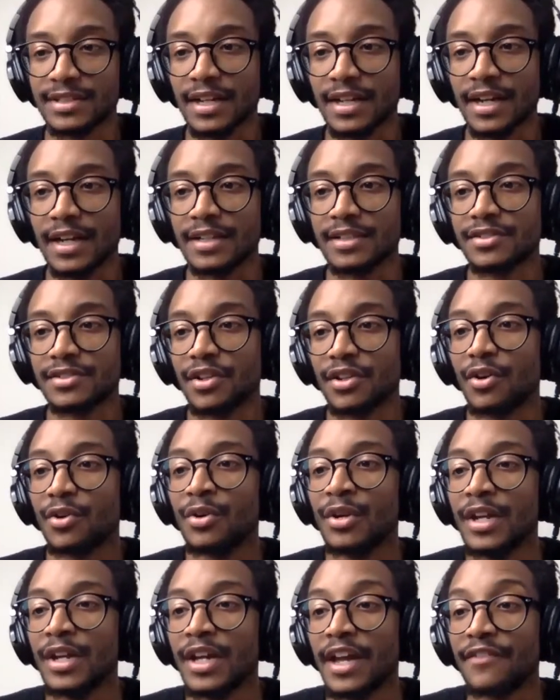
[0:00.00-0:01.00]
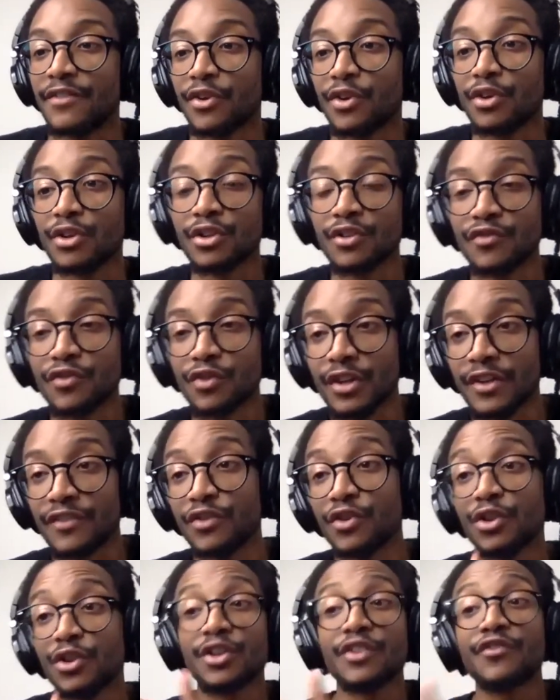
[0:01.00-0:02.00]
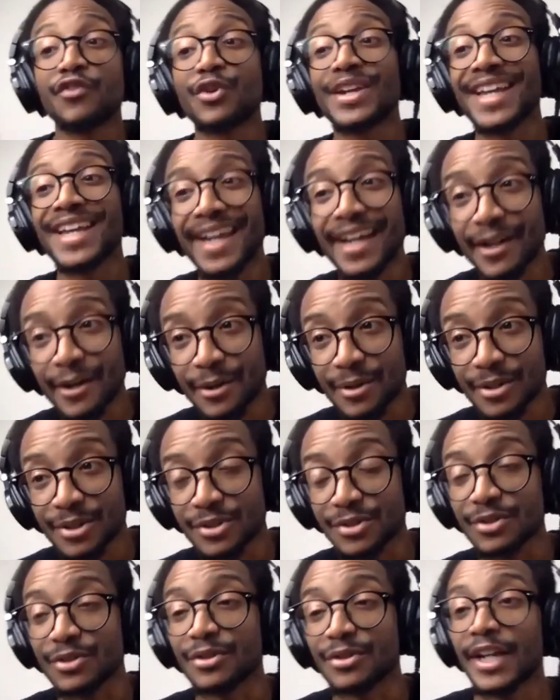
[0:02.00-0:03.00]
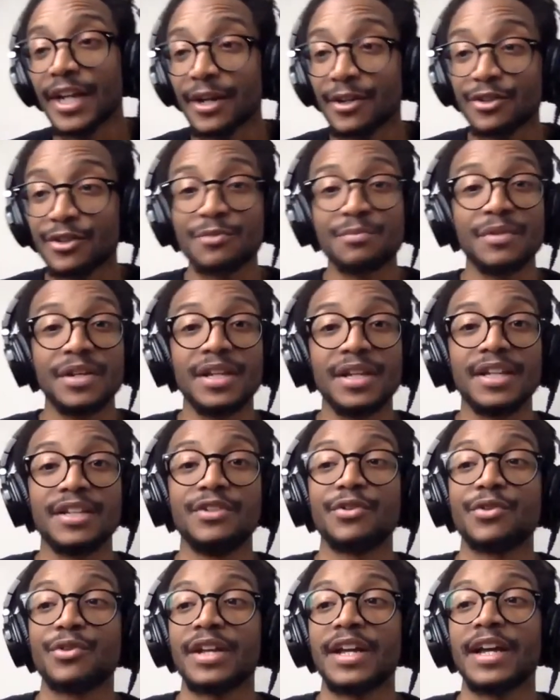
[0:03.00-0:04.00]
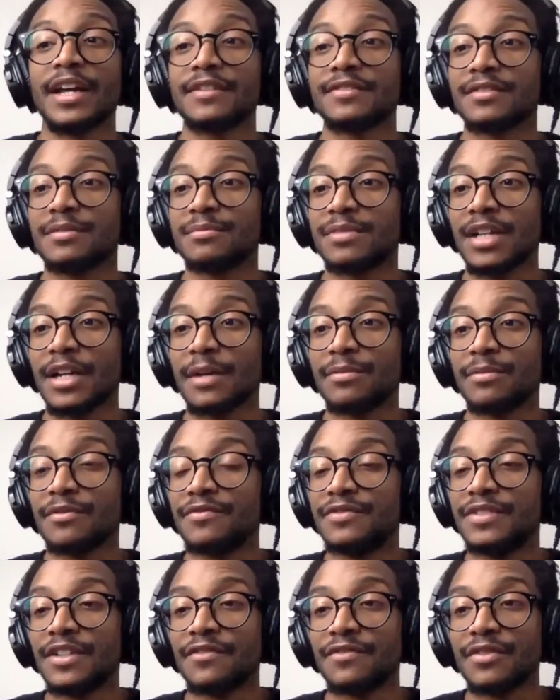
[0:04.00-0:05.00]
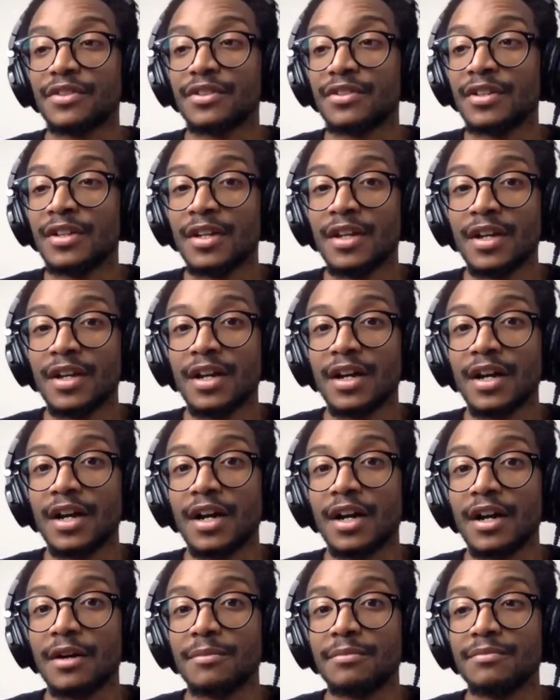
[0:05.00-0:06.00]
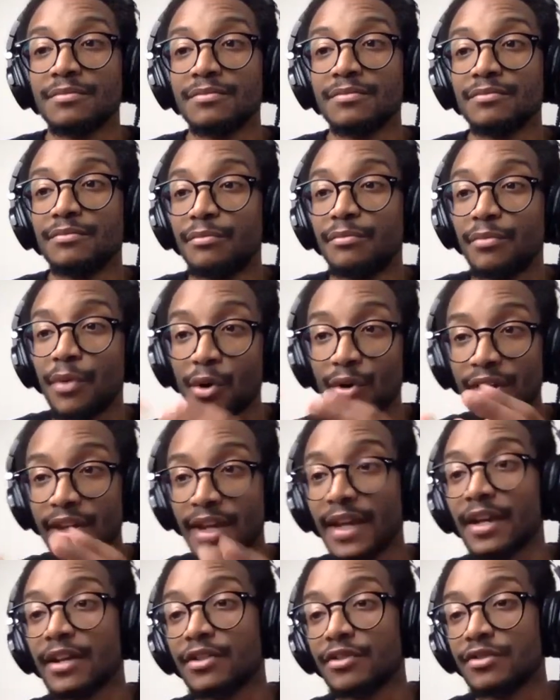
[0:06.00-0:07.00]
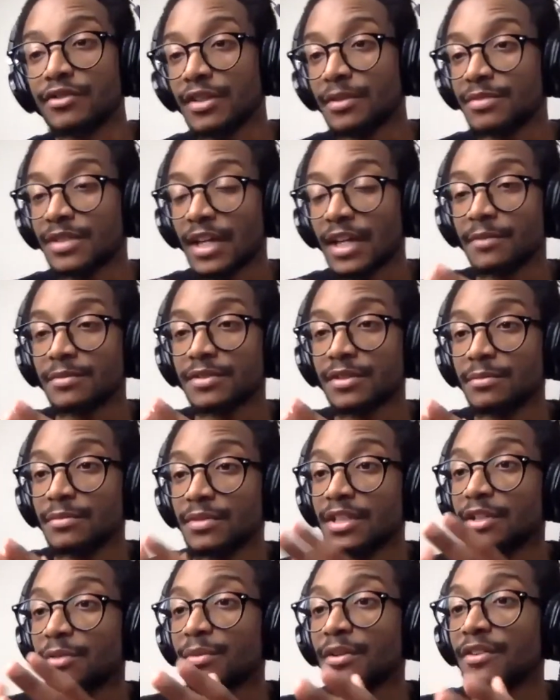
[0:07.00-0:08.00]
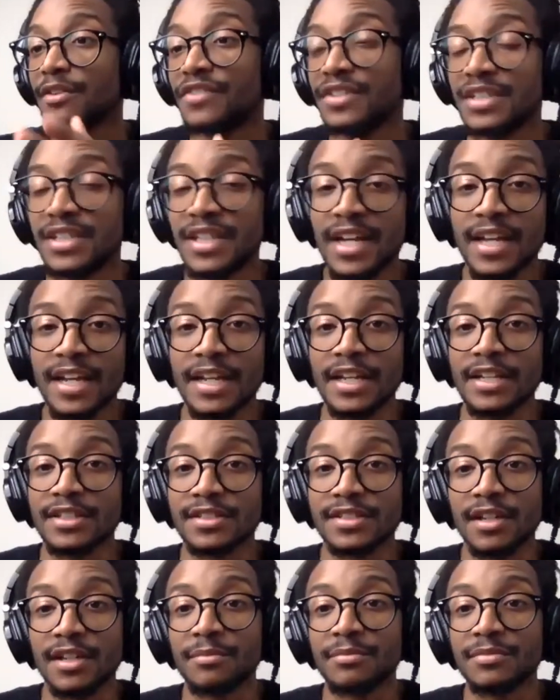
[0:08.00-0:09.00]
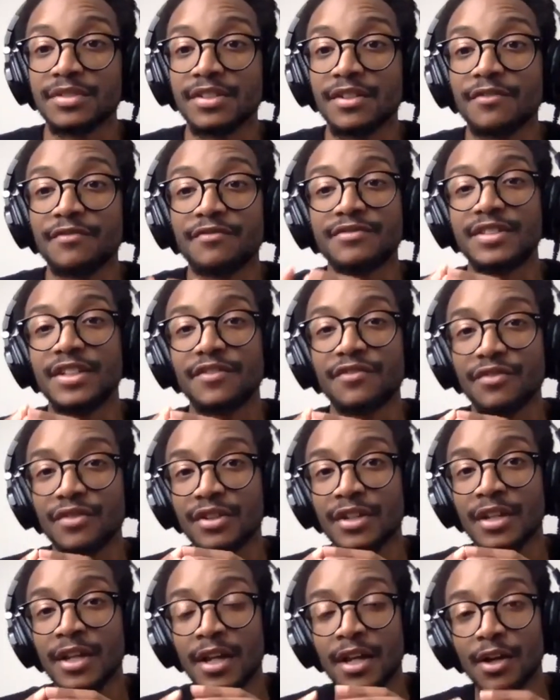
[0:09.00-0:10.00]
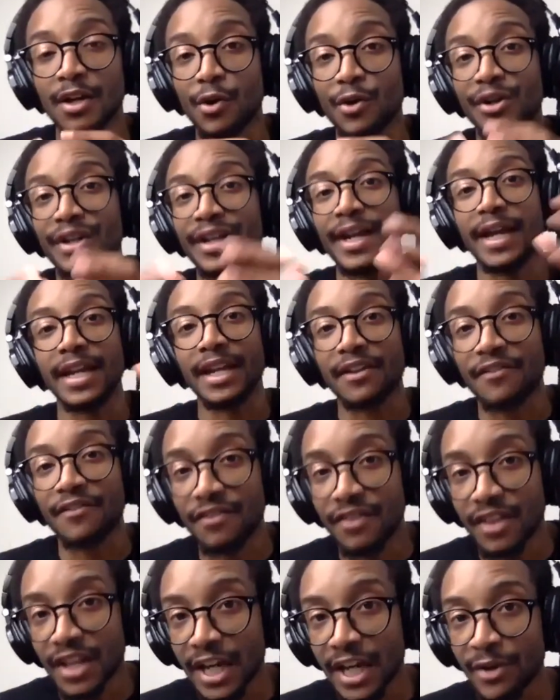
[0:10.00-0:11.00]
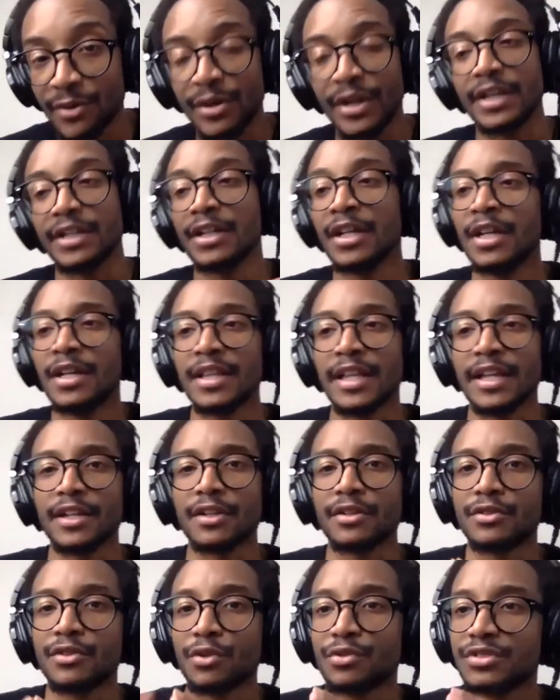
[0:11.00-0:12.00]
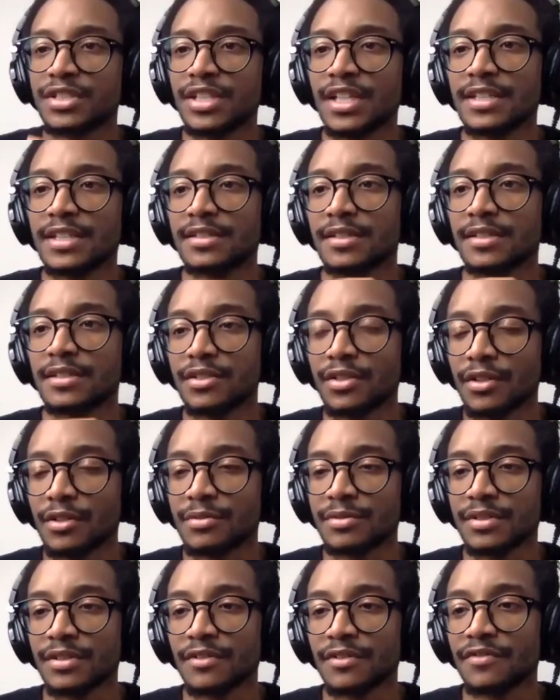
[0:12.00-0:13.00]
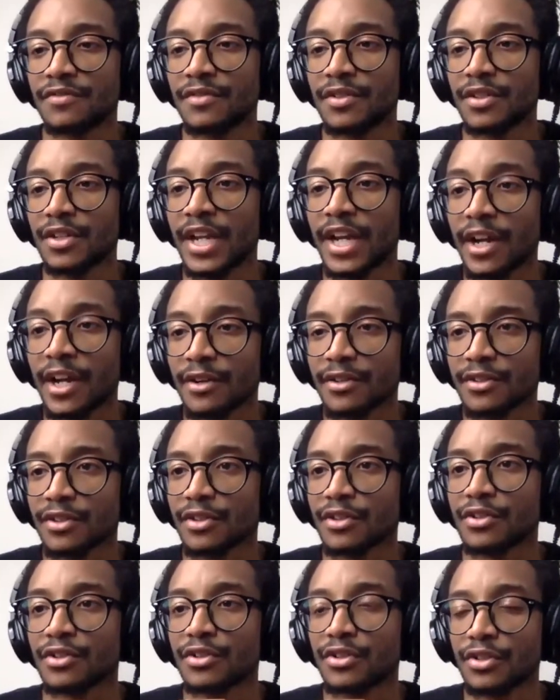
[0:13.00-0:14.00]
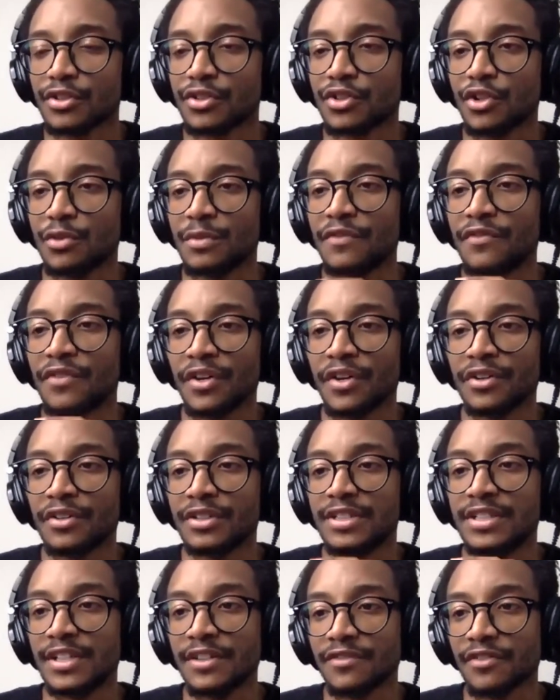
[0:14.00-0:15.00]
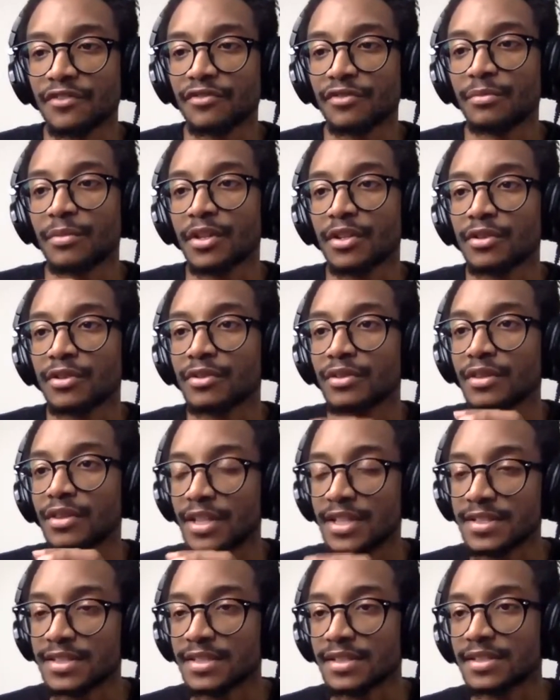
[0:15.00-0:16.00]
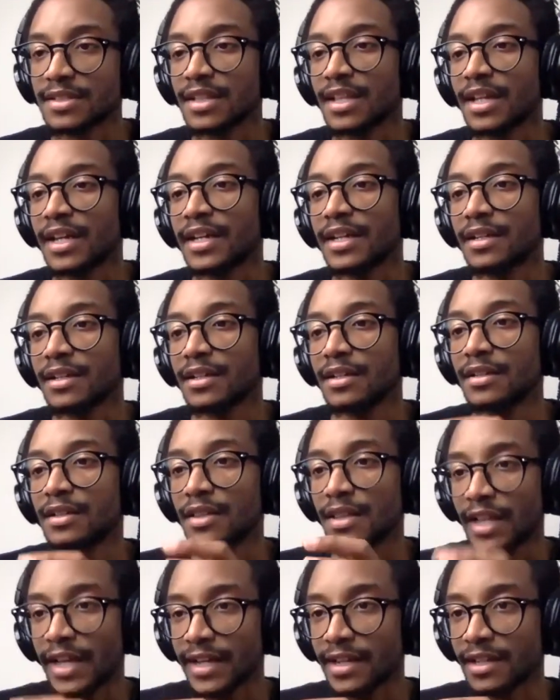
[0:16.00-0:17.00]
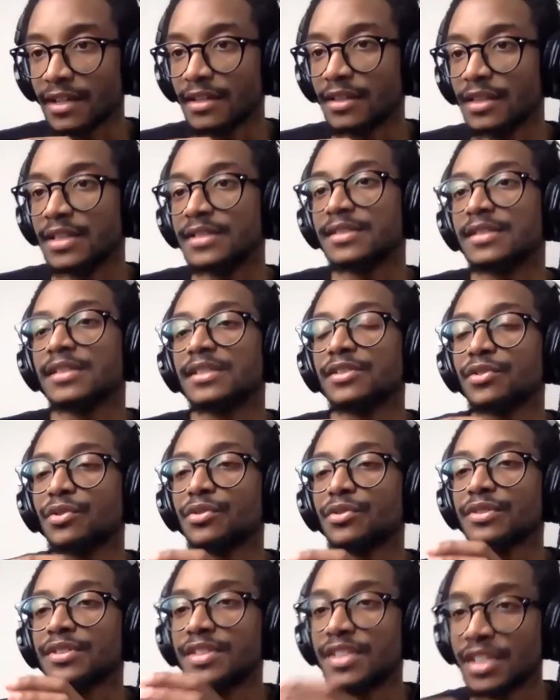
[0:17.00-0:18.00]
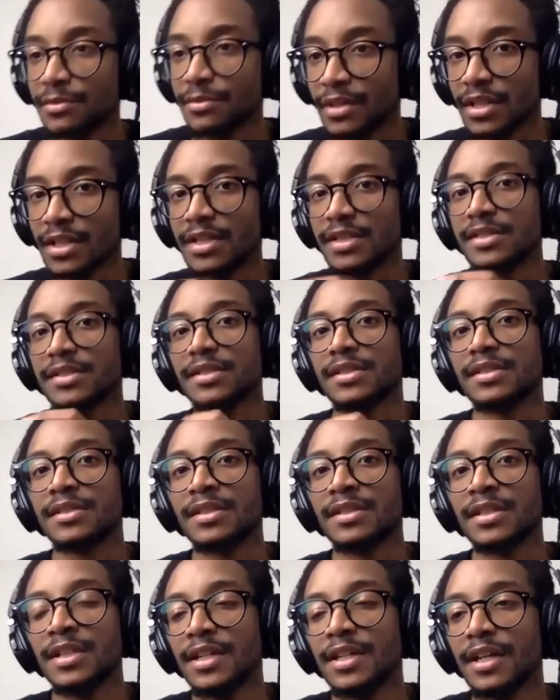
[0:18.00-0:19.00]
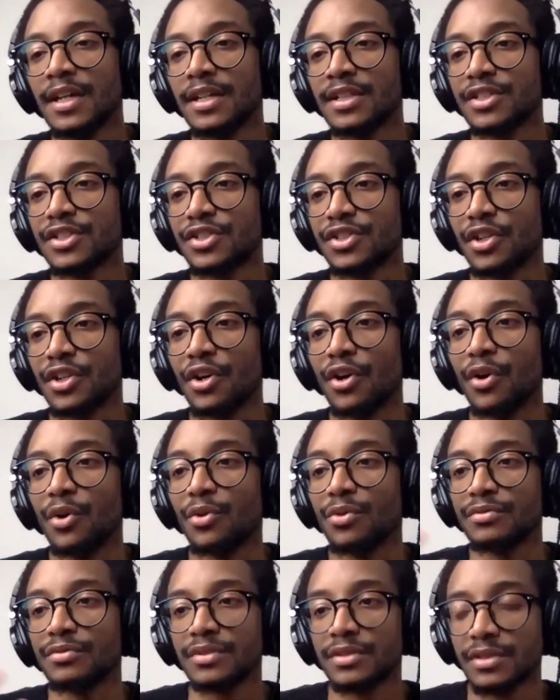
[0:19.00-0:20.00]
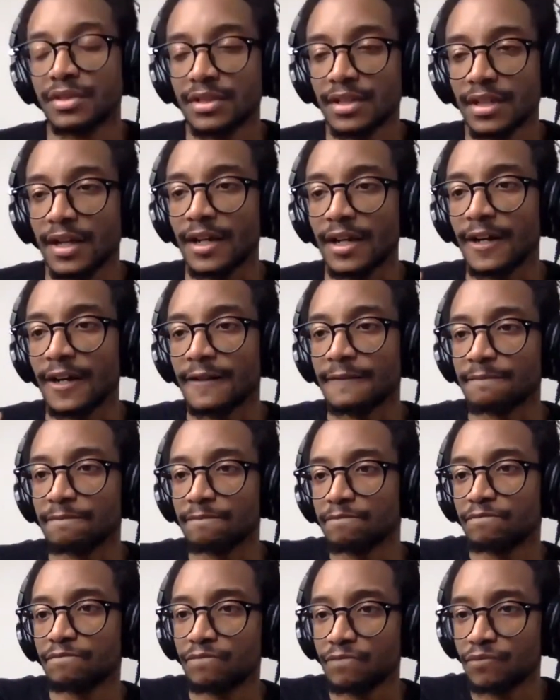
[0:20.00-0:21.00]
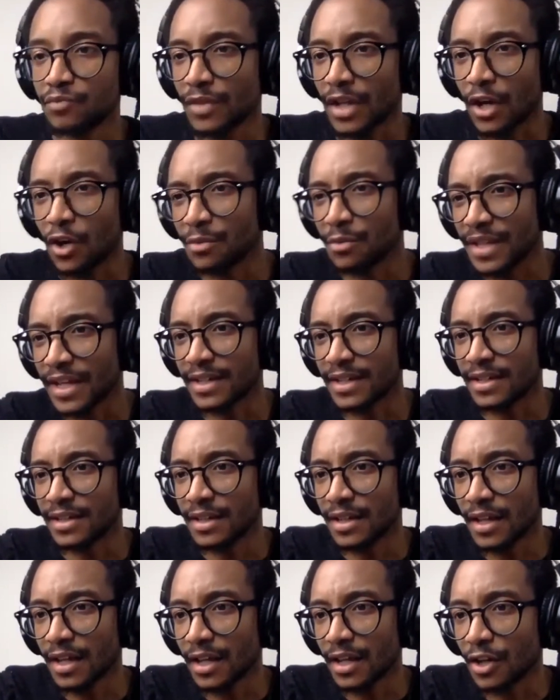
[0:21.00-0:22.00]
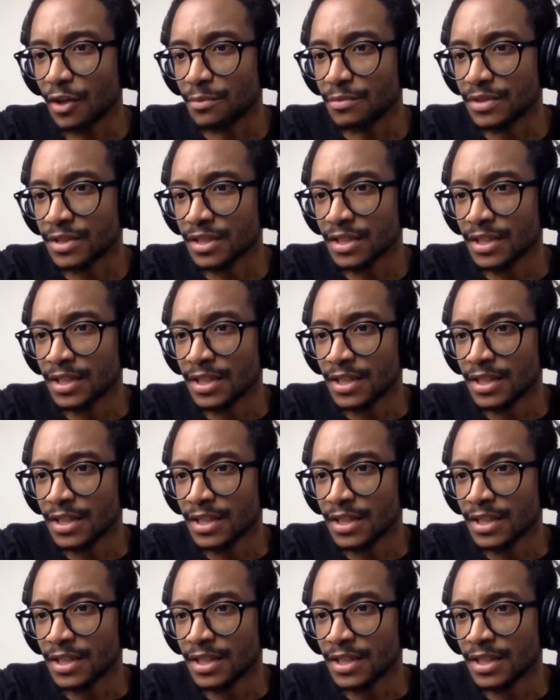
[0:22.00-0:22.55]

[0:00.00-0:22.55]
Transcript: side. So if you're looking for character, meaning you're going to have some type of different bokeh, some little bit of vignetting, some different organic flaring, like those things in terms of character is going to be very different from other lenses like Leica lenses or Sigma lenses. So hope that helped.